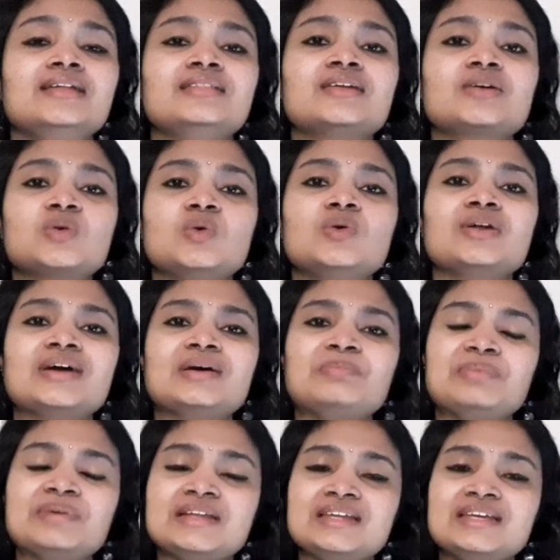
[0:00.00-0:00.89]
the core
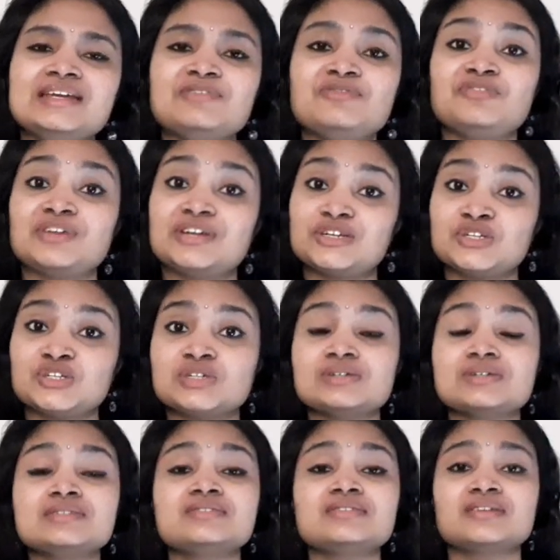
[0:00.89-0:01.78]
company
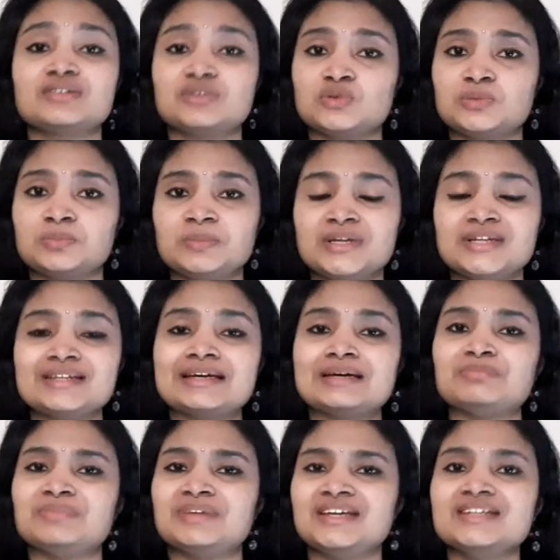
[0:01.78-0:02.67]
freshers recruitment
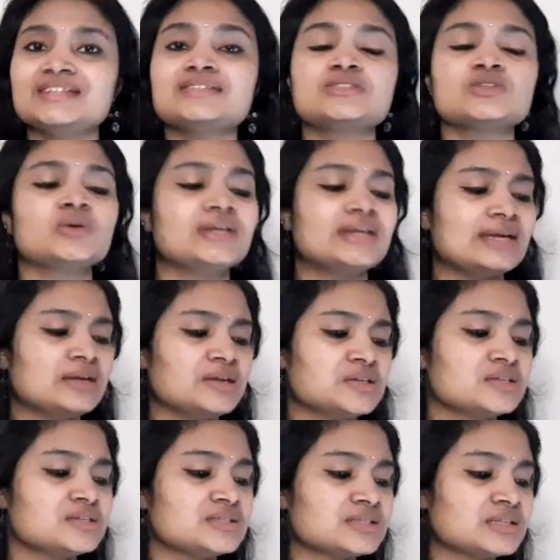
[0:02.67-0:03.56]
updates. So here
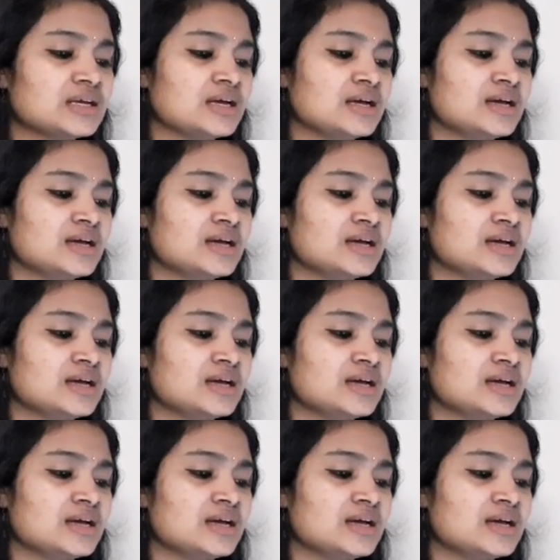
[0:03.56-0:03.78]
it is.